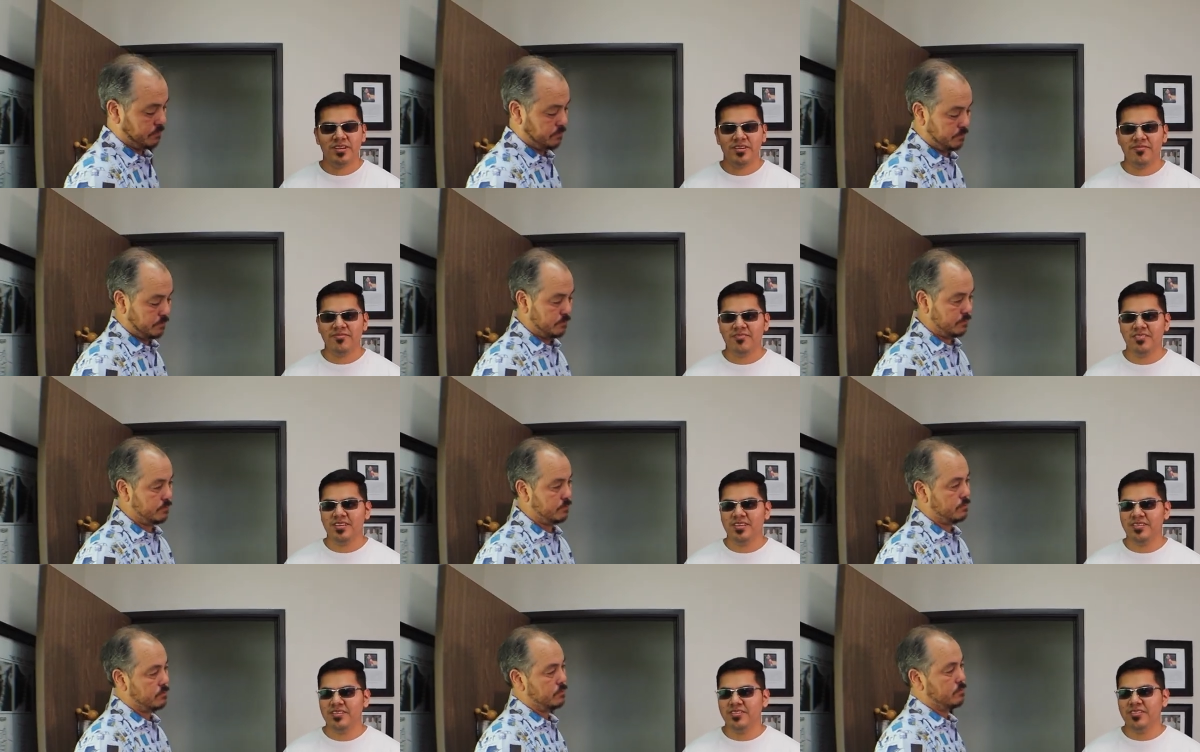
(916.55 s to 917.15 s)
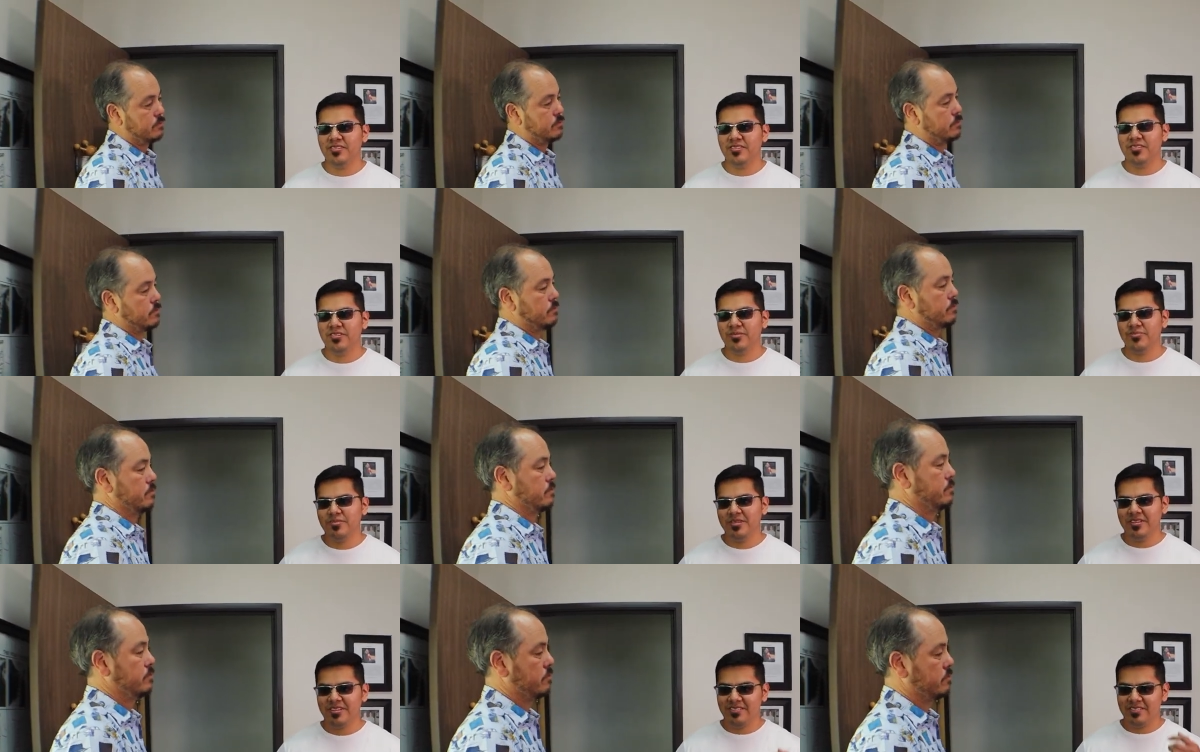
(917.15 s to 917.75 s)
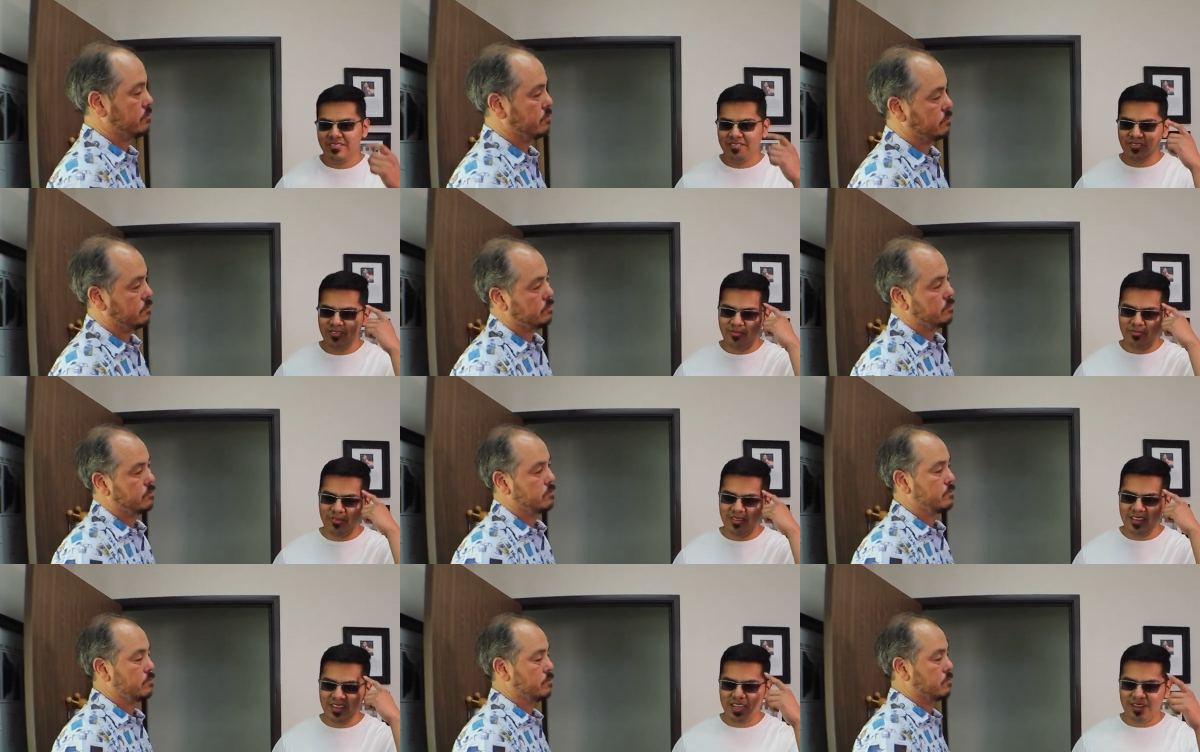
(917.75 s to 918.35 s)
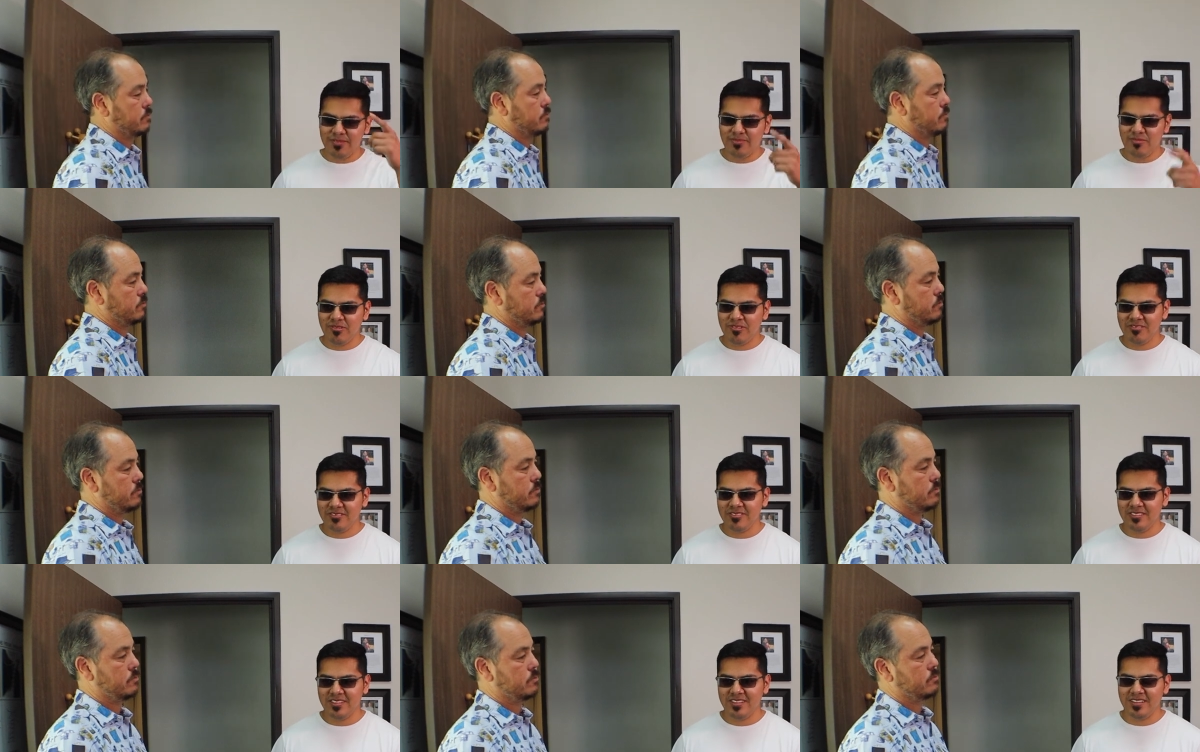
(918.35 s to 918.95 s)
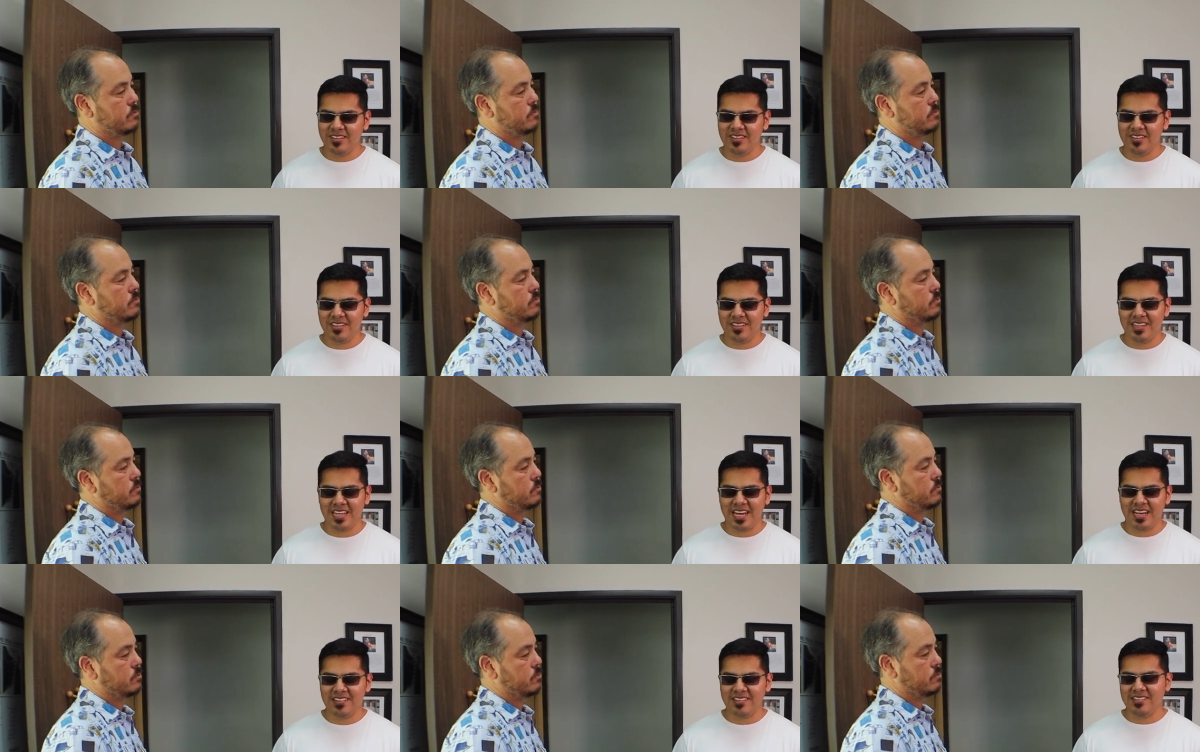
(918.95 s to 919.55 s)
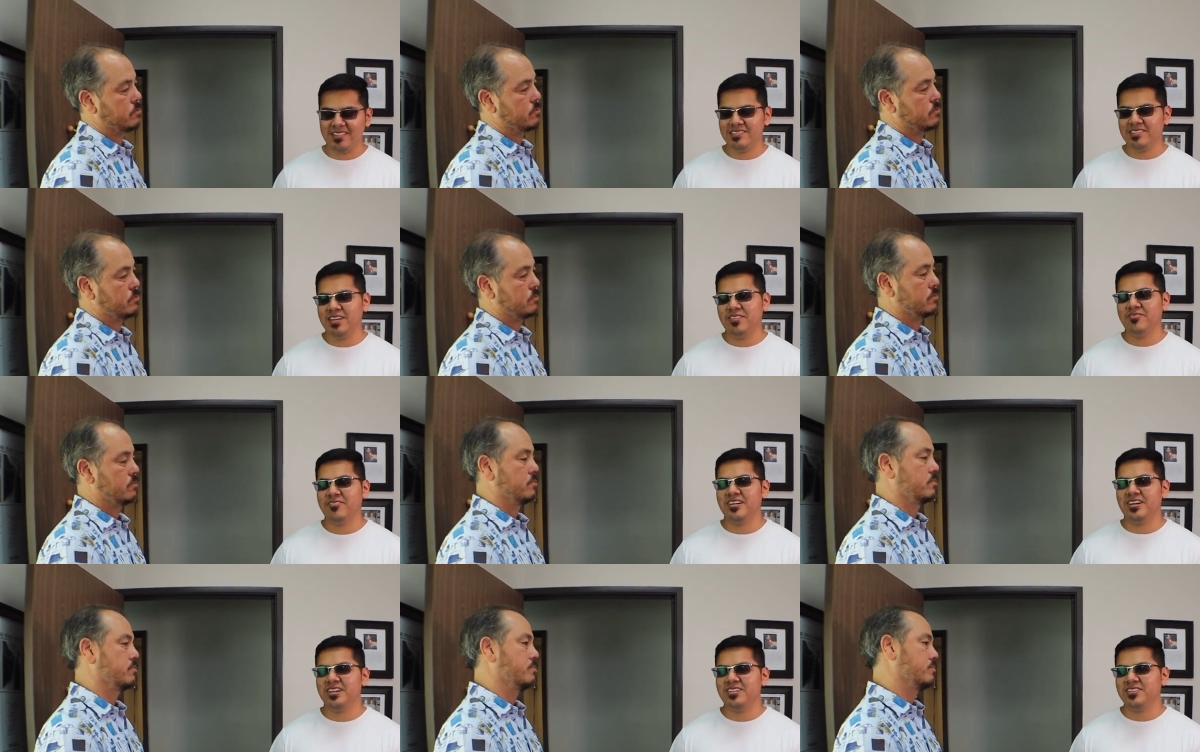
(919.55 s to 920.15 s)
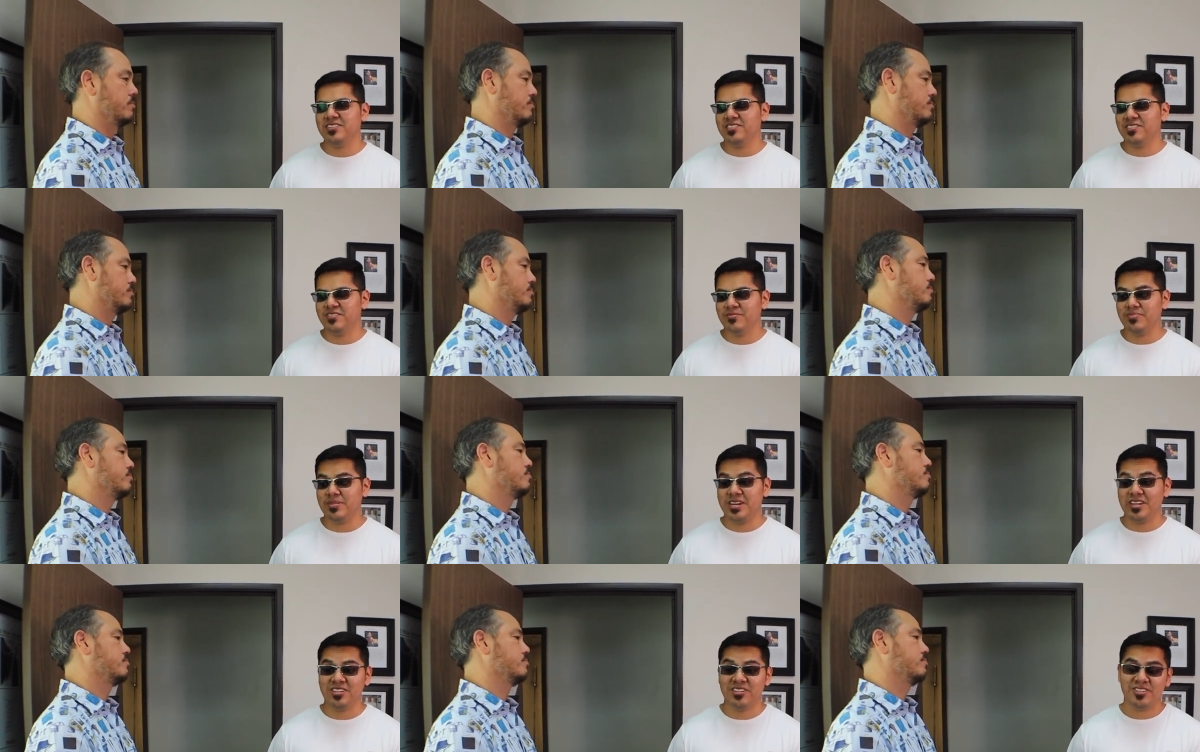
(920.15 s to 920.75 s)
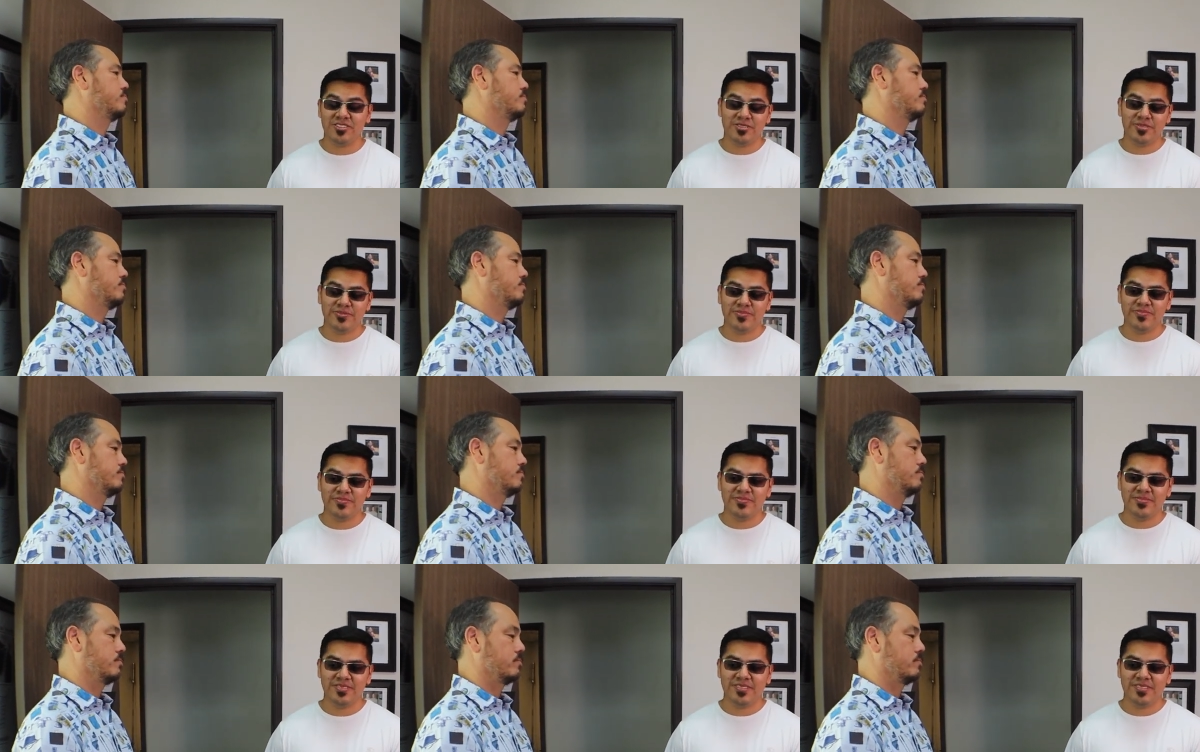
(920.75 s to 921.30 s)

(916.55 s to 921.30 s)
Speaker 1: Definitely, you know, because normally I'm mostly not self-conscious of posture.